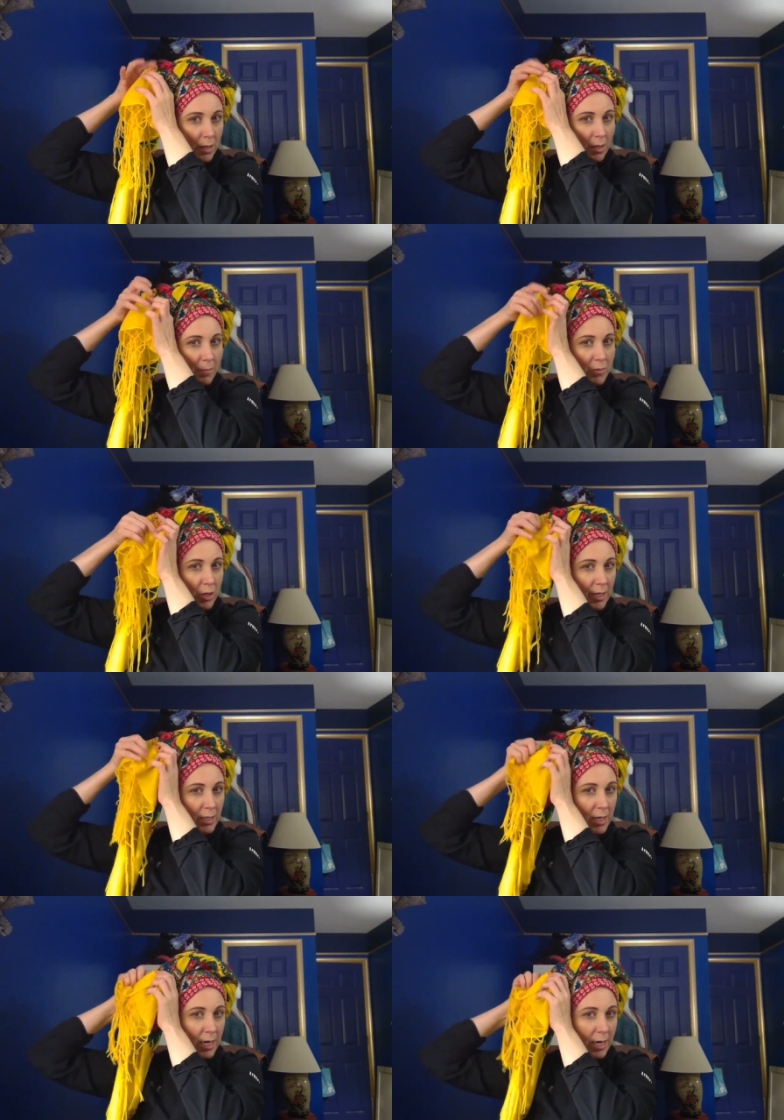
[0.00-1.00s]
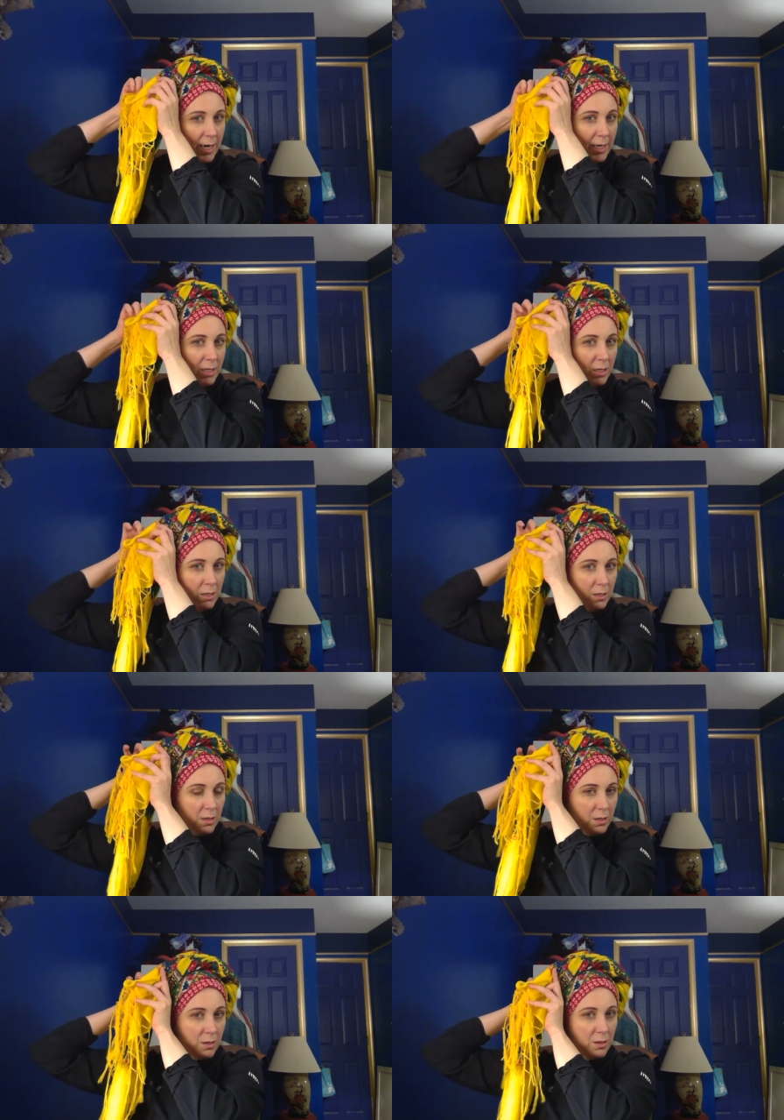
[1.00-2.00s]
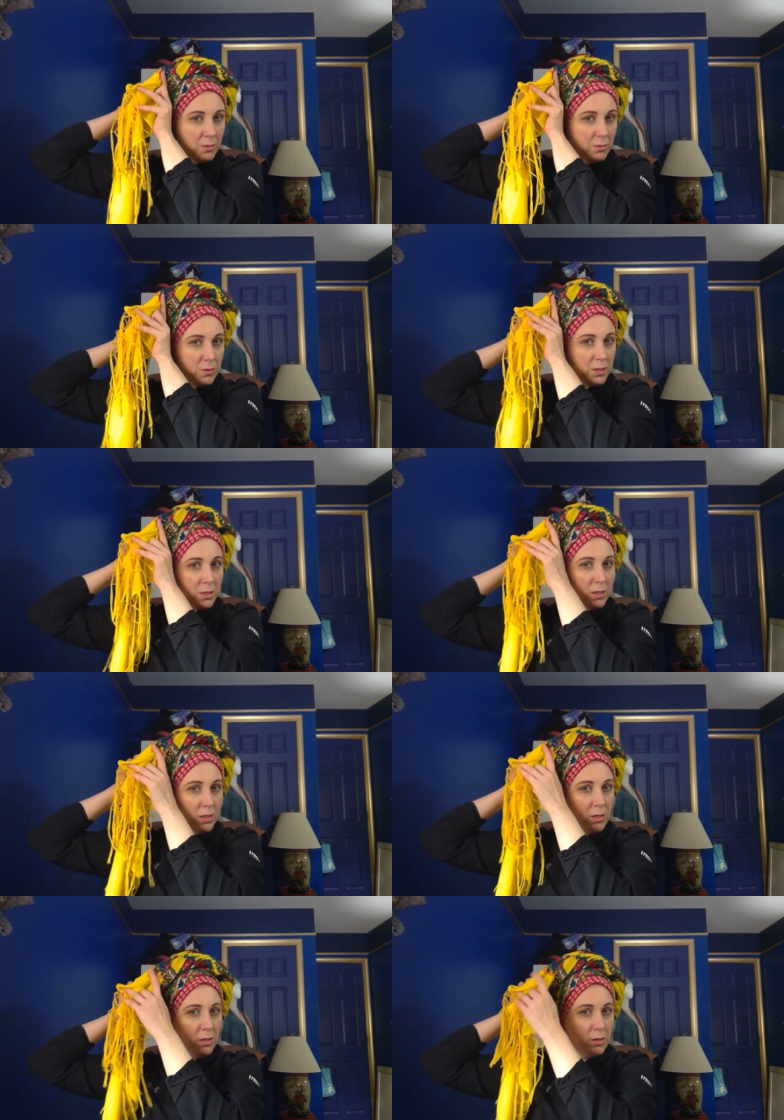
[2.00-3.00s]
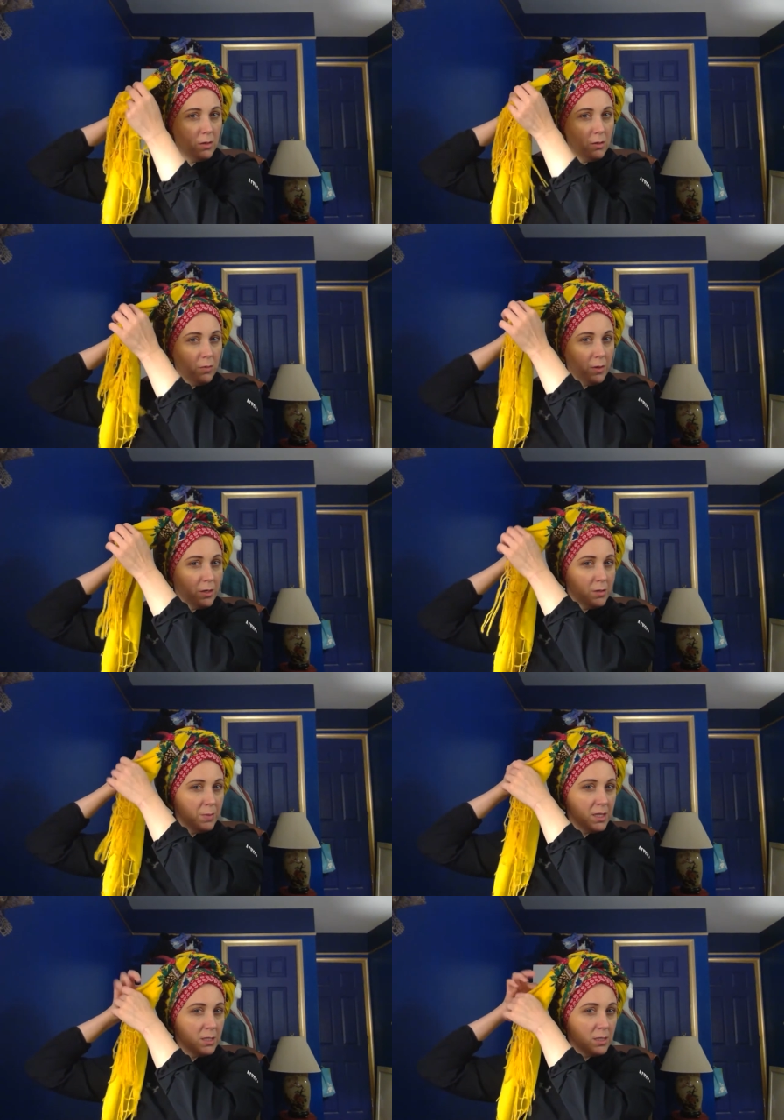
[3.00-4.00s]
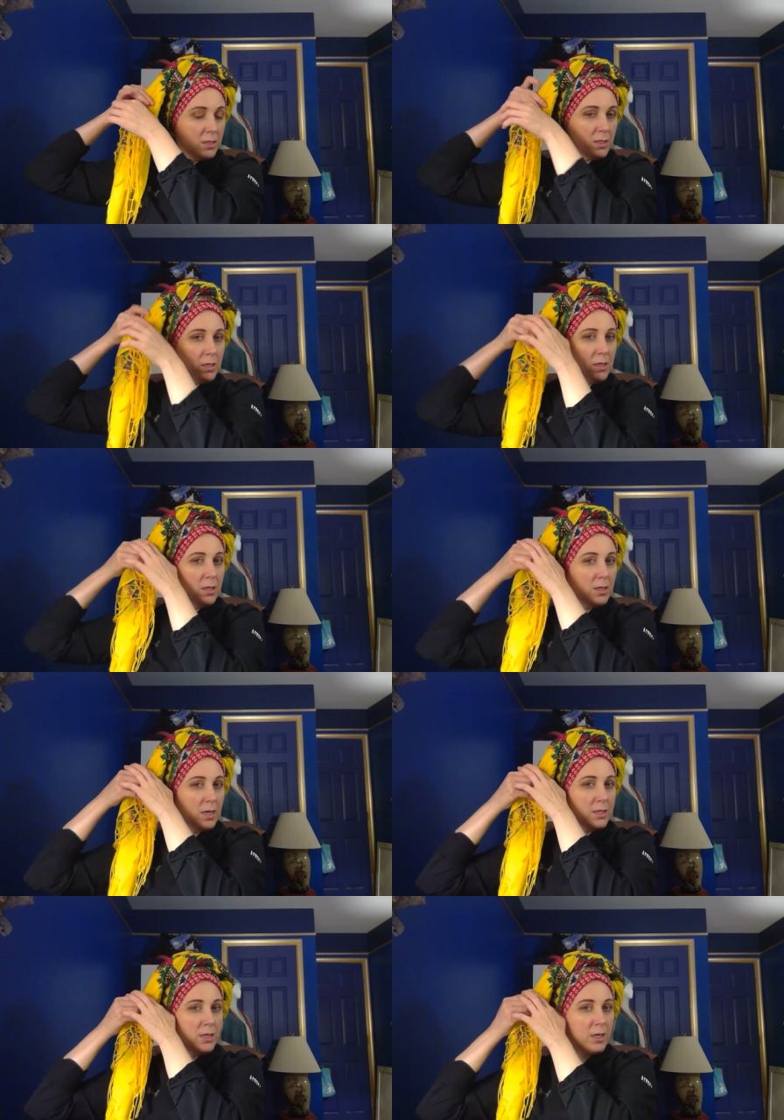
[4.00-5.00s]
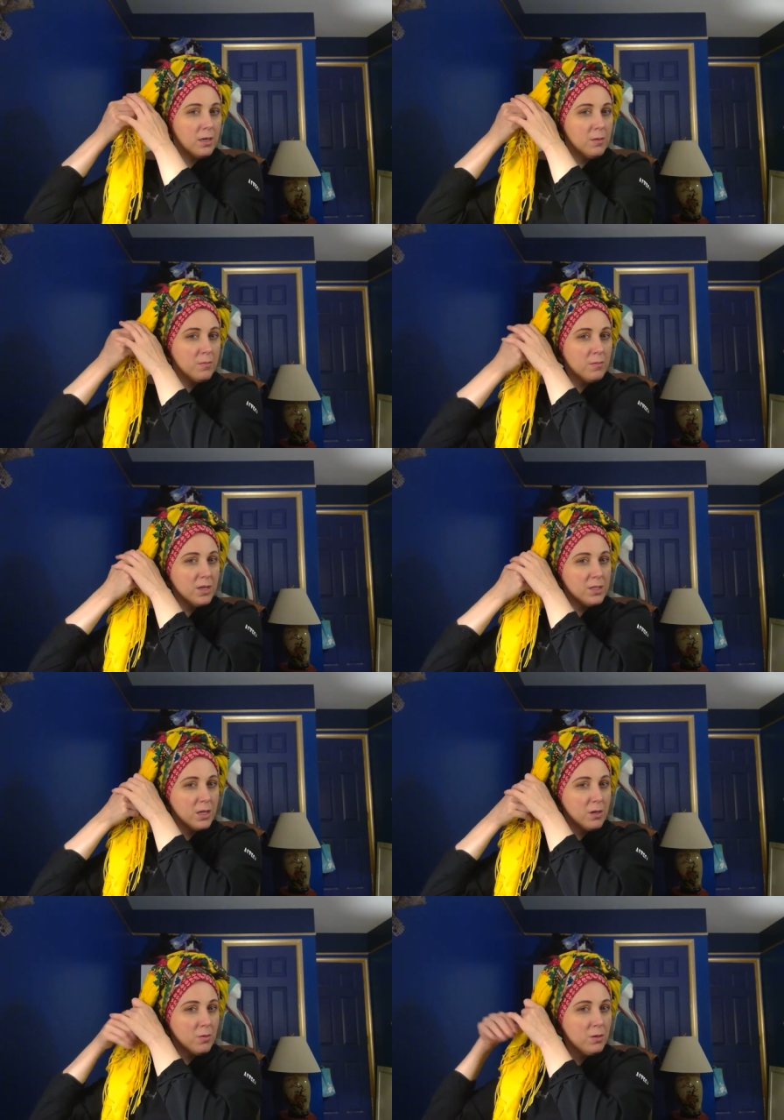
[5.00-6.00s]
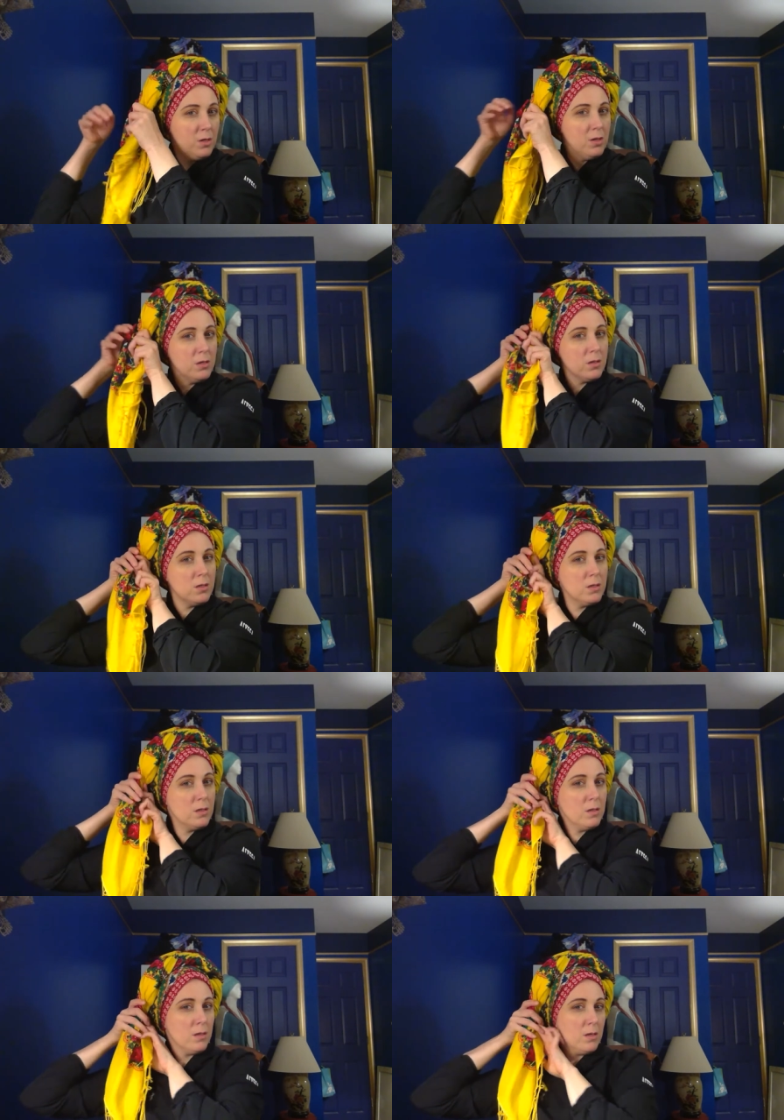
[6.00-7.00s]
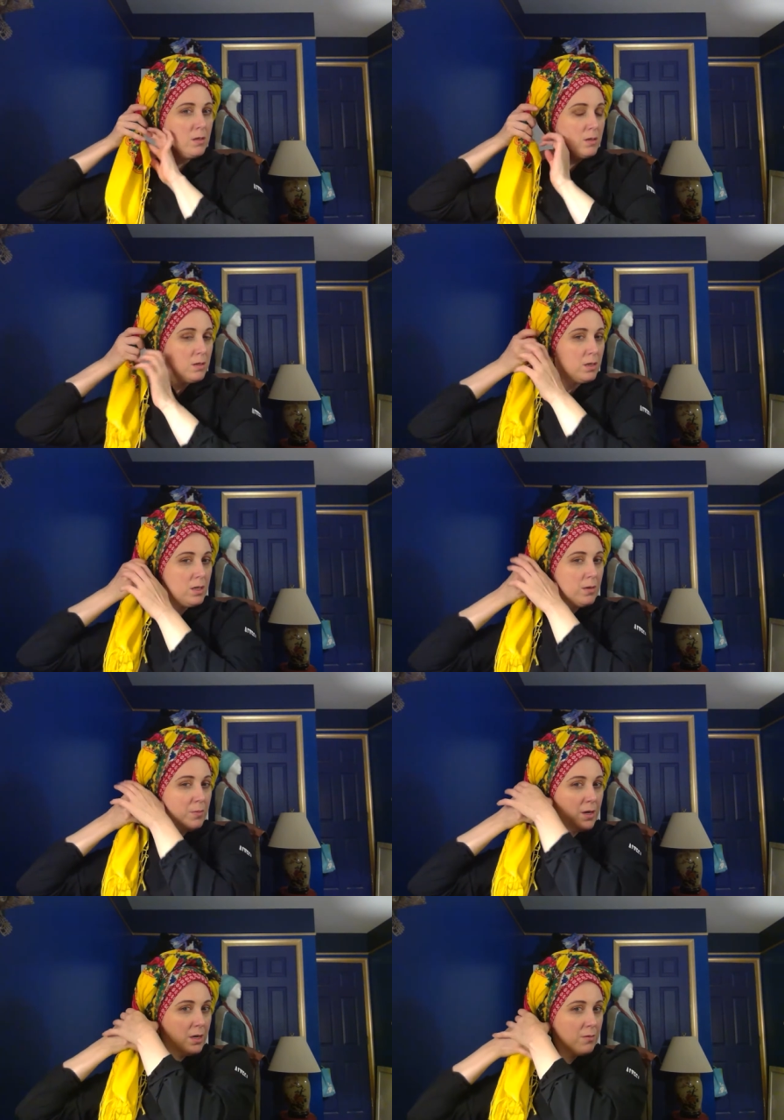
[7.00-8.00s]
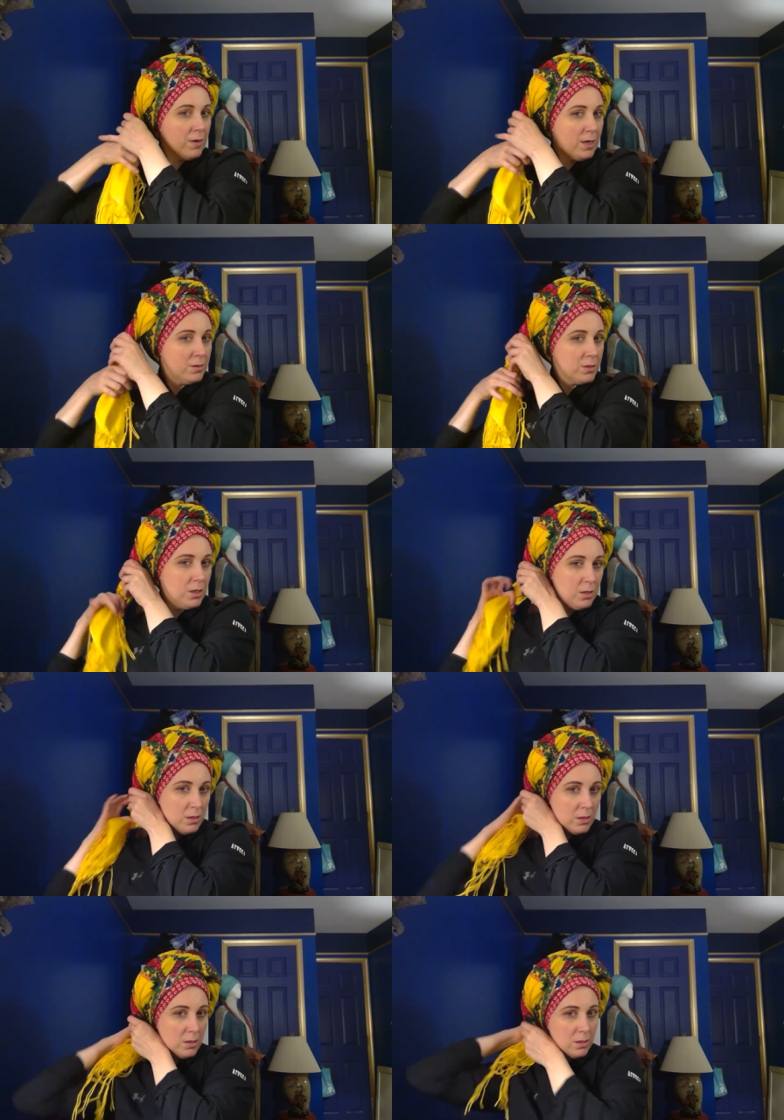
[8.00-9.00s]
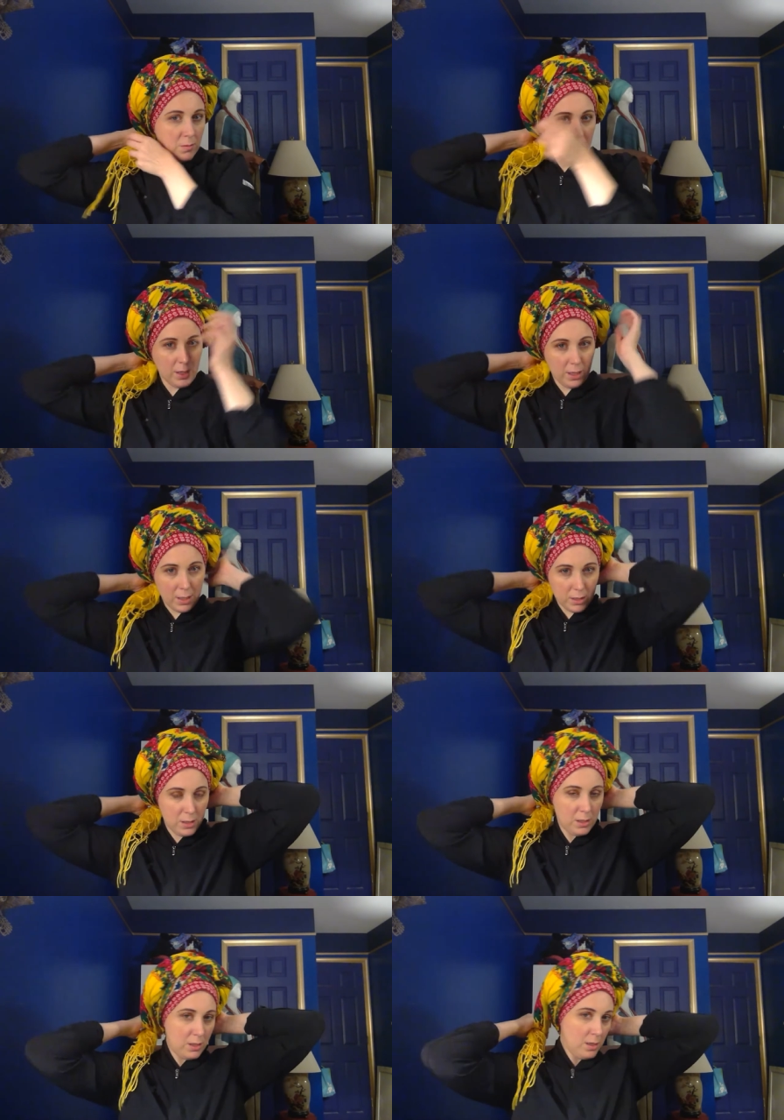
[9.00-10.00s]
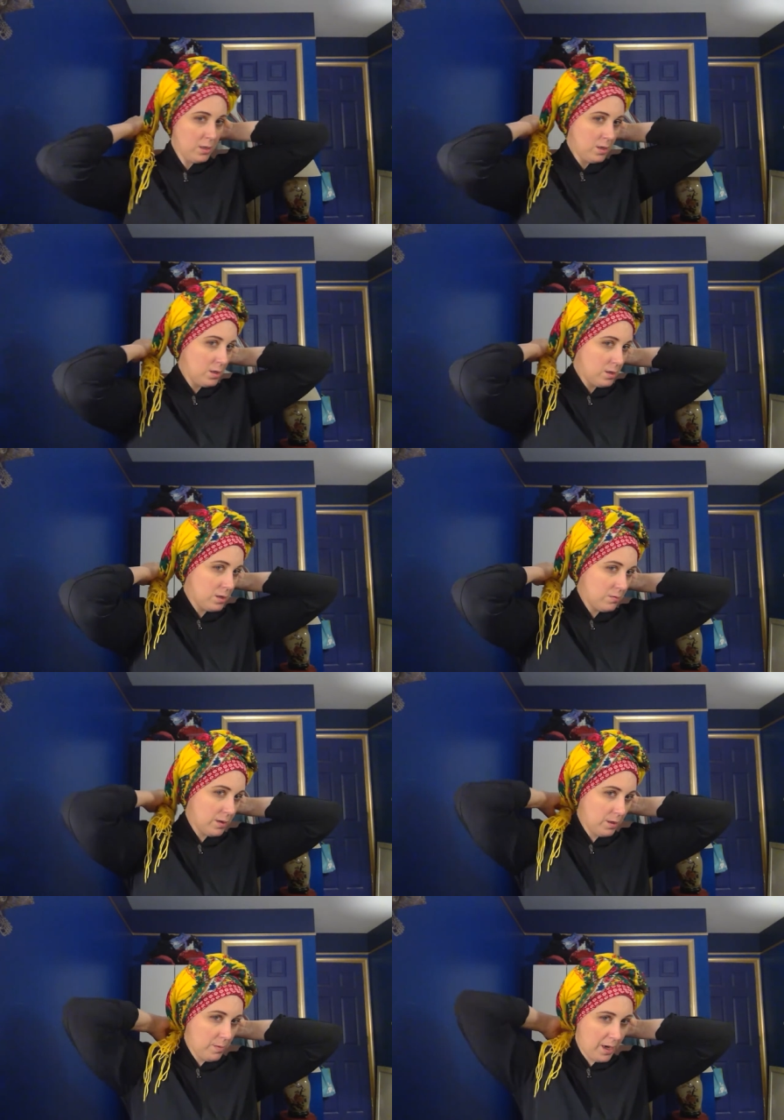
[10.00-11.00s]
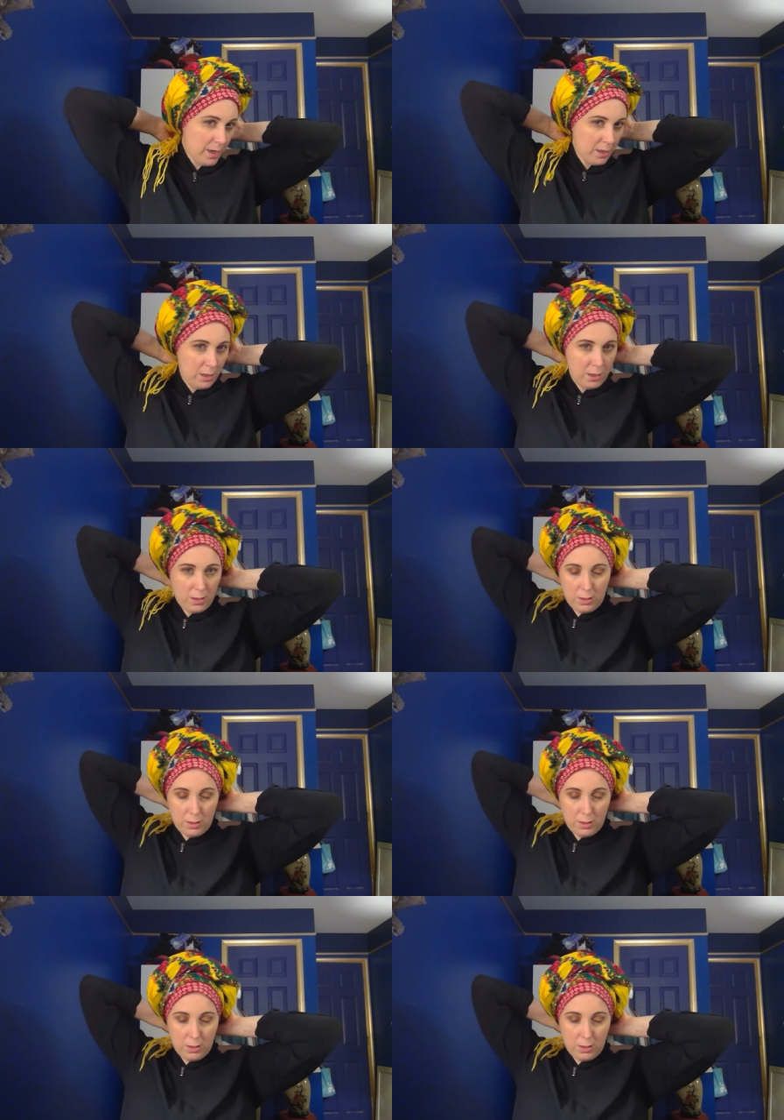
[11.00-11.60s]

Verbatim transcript: And I'm trying to hide those weird pieces as I come as I go along and I bring it around bringing this around the back